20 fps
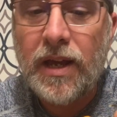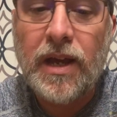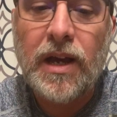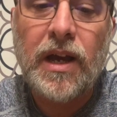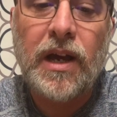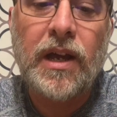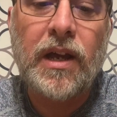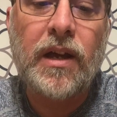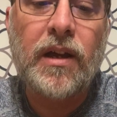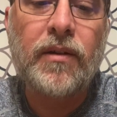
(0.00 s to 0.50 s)

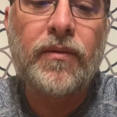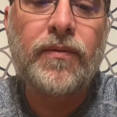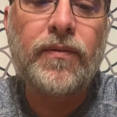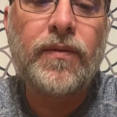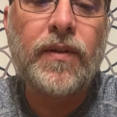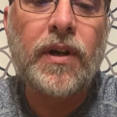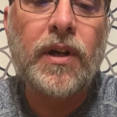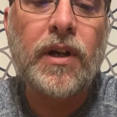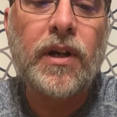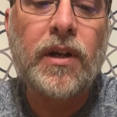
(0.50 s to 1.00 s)
I
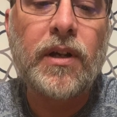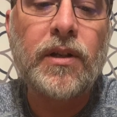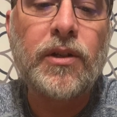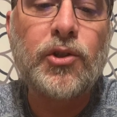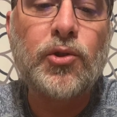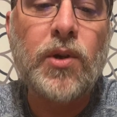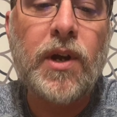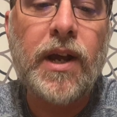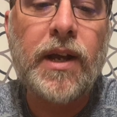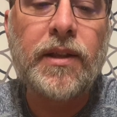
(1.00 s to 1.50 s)
have
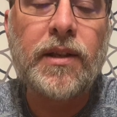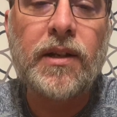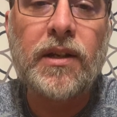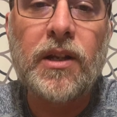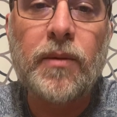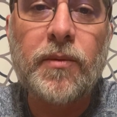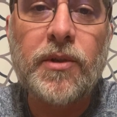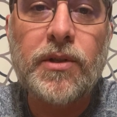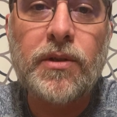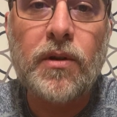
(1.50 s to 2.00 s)
tried the
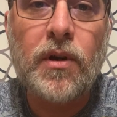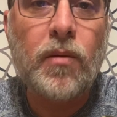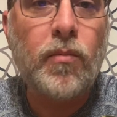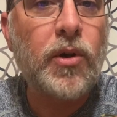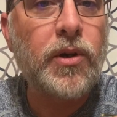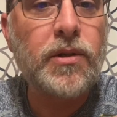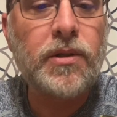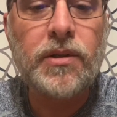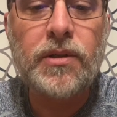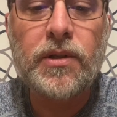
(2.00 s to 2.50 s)
Lemon
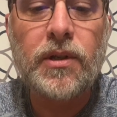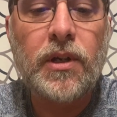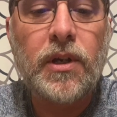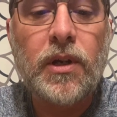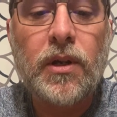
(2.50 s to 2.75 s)
Starburst,